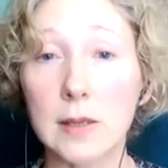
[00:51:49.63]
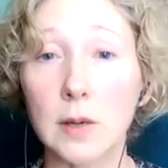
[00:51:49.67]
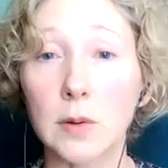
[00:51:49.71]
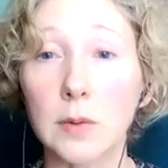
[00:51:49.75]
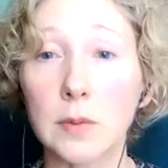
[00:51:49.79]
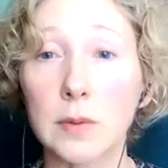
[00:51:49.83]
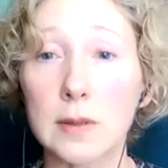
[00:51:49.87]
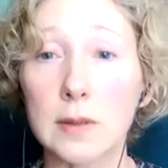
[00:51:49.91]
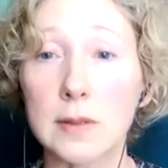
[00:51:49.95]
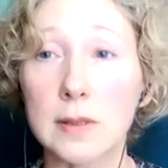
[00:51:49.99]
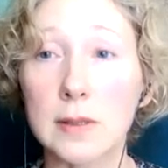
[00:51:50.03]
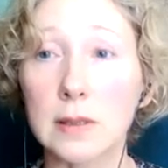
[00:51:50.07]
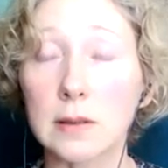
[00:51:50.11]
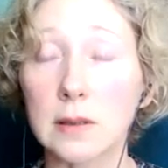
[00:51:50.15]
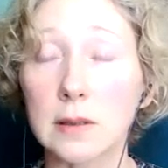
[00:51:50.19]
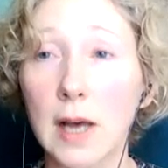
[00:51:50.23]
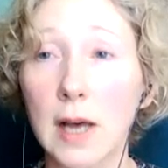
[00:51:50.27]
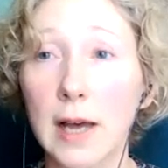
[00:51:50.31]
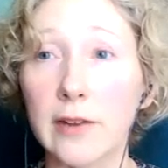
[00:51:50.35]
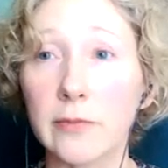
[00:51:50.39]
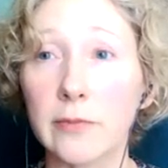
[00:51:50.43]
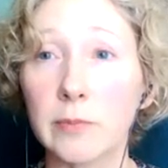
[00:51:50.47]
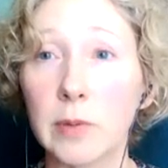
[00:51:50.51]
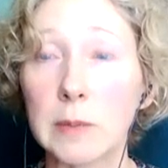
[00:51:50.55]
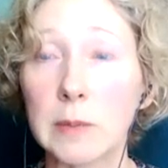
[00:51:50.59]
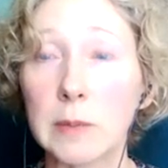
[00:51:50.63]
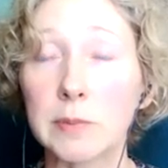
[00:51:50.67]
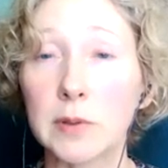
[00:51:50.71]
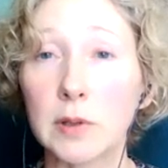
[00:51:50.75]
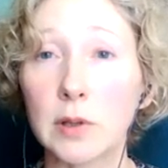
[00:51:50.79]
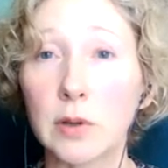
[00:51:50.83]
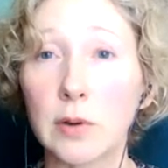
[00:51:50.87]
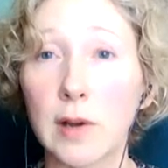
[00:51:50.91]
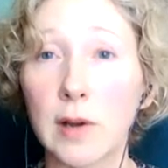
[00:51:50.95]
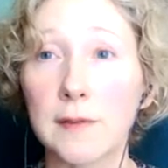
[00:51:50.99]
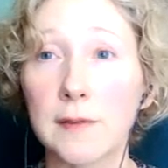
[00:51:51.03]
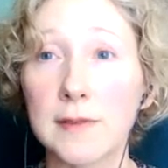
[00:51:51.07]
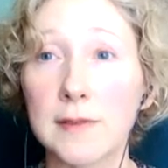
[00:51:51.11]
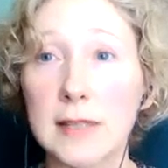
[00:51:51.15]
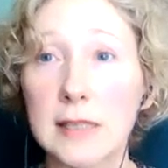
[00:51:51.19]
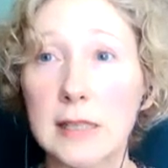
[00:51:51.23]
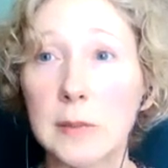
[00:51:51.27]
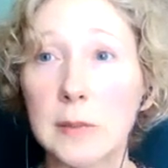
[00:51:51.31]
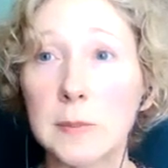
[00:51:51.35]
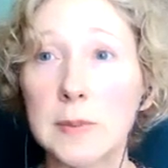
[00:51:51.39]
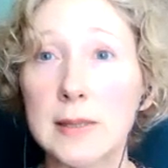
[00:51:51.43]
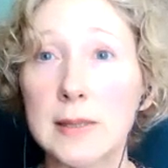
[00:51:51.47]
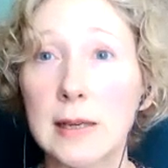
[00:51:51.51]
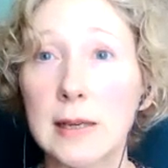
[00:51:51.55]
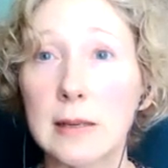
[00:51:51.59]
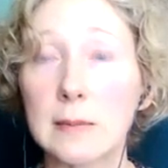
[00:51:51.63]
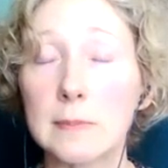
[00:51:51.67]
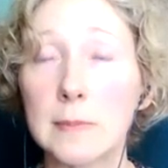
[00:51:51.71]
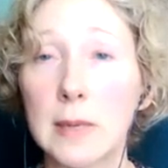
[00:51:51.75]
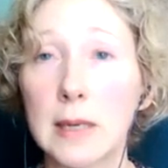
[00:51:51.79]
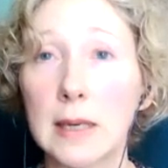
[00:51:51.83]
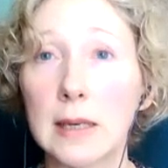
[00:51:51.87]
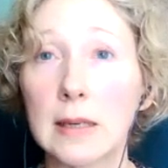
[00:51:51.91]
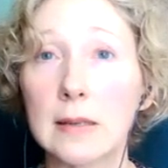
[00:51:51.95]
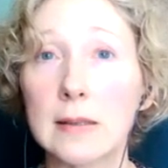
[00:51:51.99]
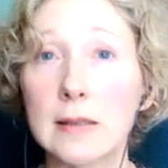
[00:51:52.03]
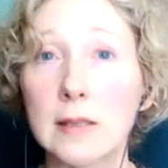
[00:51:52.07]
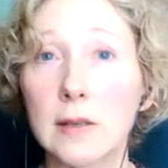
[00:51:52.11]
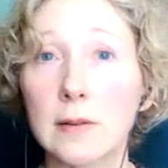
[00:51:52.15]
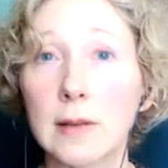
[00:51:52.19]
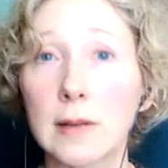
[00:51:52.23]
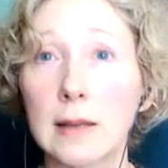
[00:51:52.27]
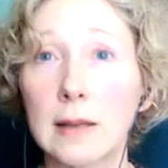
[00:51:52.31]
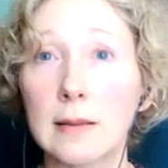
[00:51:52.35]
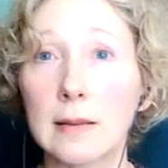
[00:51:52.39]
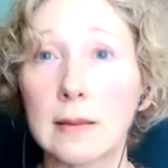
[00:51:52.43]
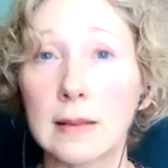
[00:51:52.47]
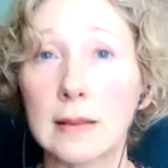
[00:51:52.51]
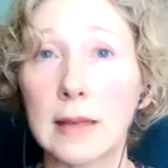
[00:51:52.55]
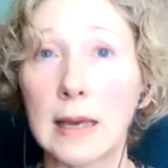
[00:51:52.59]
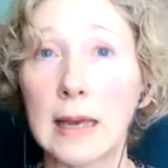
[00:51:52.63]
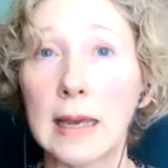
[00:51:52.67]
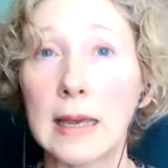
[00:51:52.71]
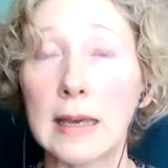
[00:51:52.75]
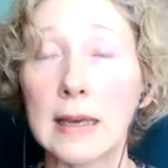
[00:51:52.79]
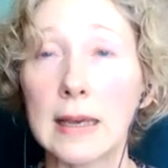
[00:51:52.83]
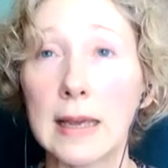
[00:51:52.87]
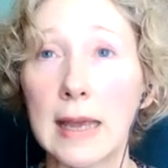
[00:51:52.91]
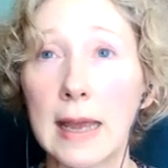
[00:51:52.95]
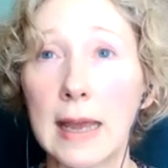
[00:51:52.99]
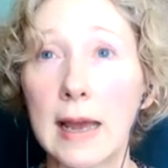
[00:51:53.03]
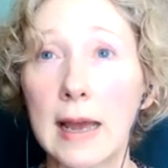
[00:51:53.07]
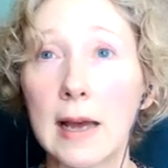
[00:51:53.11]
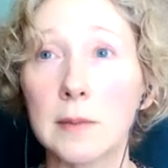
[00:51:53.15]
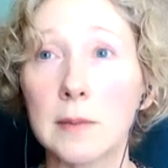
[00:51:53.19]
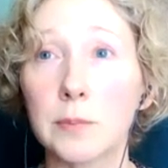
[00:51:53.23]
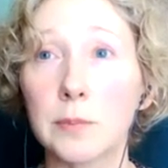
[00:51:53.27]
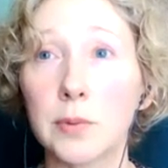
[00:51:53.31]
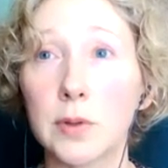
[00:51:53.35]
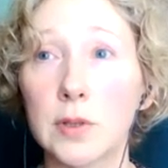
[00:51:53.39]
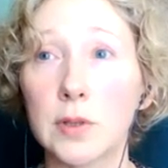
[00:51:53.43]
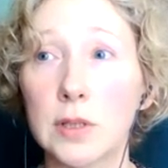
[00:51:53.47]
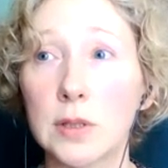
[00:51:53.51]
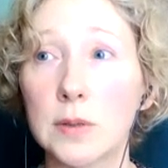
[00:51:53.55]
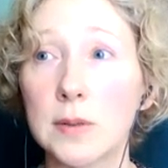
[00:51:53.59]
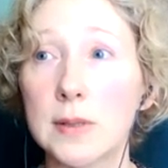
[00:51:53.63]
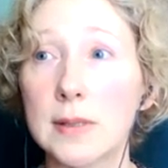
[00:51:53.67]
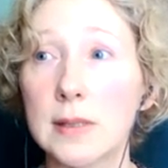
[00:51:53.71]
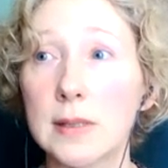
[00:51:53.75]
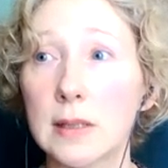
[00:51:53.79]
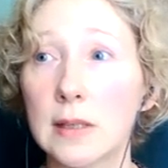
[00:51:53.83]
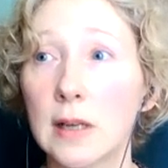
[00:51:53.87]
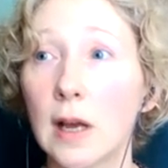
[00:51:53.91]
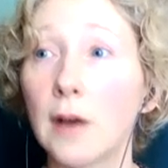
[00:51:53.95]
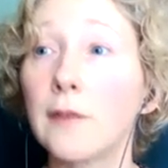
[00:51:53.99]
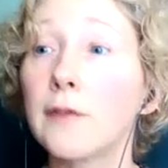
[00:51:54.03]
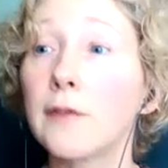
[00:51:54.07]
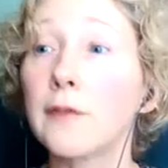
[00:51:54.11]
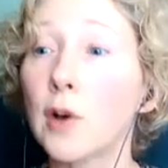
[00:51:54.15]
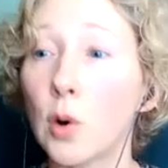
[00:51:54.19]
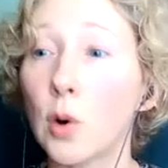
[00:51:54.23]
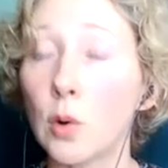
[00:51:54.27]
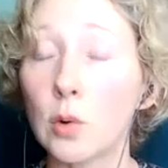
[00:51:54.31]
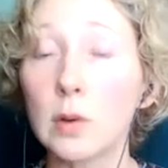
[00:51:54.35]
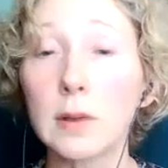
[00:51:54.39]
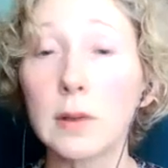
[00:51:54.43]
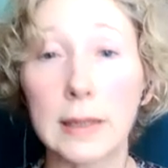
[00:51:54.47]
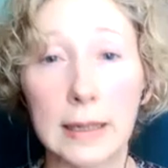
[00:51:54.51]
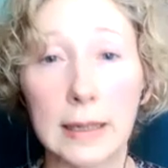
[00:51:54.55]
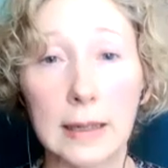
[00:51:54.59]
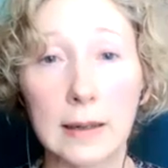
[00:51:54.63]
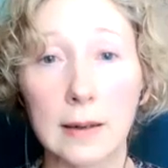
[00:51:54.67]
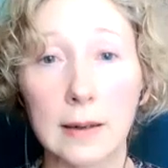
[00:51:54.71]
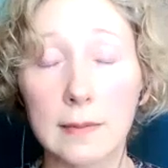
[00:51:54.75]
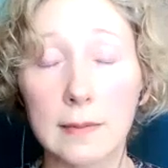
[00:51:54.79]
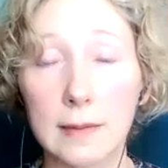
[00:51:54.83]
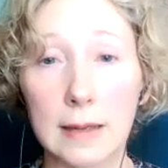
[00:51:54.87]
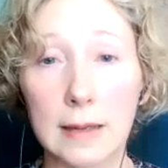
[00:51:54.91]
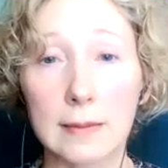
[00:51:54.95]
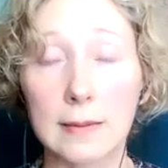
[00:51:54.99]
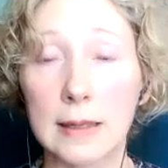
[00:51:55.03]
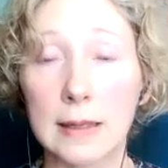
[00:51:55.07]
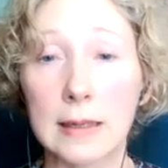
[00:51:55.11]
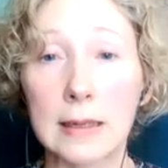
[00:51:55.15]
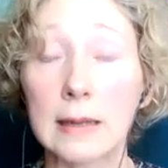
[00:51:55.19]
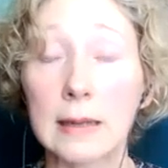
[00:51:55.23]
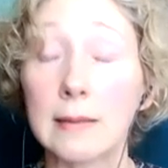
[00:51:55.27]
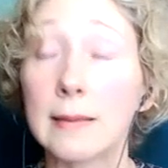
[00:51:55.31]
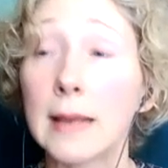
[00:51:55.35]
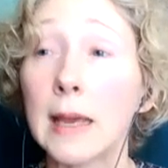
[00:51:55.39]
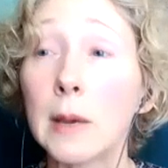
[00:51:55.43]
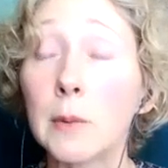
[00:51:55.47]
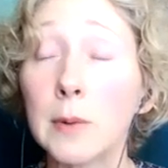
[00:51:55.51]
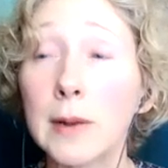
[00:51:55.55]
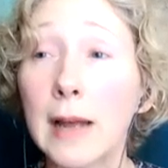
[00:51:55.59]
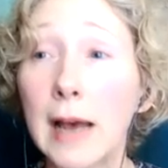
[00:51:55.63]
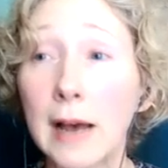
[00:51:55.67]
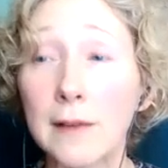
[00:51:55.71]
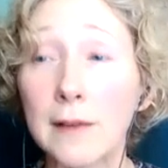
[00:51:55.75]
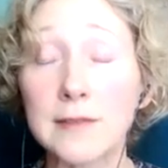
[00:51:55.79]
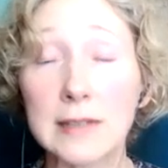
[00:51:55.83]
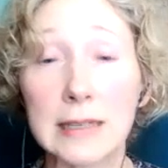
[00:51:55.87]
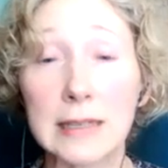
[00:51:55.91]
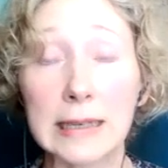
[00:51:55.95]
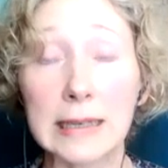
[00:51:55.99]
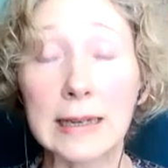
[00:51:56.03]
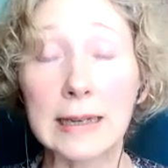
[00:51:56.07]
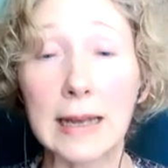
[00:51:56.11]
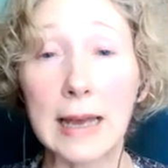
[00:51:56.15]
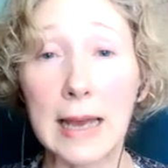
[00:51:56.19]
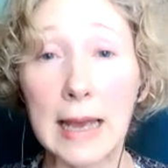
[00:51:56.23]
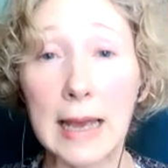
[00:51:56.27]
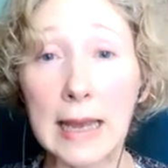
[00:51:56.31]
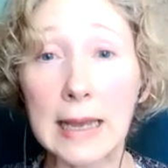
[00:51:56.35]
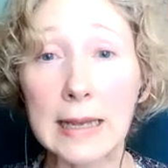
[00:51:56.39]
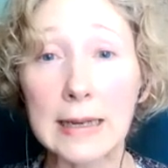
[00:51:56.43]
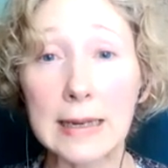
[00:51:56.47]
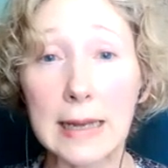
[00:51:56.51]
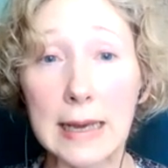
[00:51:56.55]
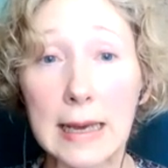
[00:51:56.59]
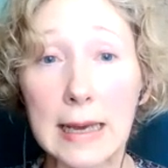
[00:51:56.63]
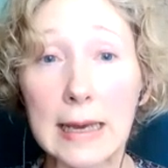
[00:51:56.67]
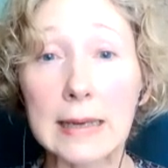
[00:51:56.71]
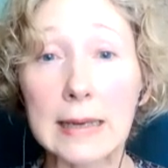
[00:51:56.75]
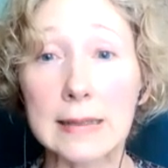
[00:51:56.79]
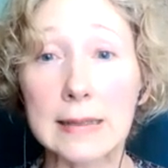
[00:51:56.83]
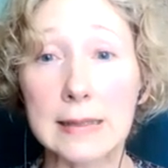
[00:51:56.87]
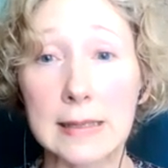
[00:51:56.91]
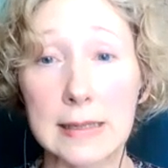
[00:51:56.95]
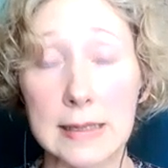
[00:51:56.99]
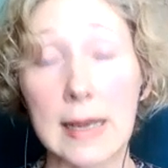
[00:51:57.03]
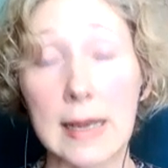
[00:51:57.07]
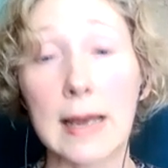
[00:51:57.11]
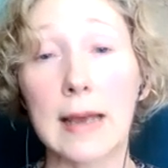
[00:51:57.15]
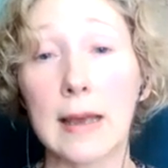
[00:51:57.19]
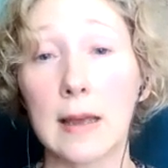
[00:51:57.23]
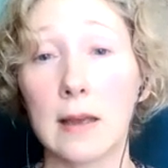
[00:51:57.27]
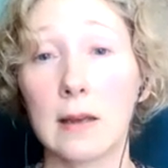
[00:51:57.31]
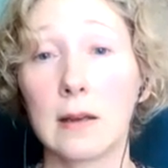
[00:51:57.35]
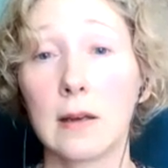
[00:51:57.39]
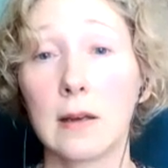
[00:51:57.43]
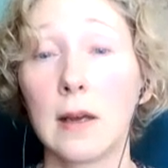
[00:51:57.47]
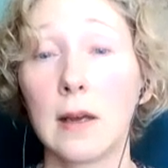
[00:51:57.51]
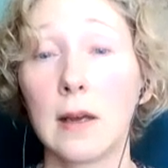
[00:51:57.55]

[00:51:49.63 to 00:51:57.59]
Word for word: So there's a lot of people who have SNPs that make it so that they can't produce enough choline that they need. They would have to eat eight eggs a day.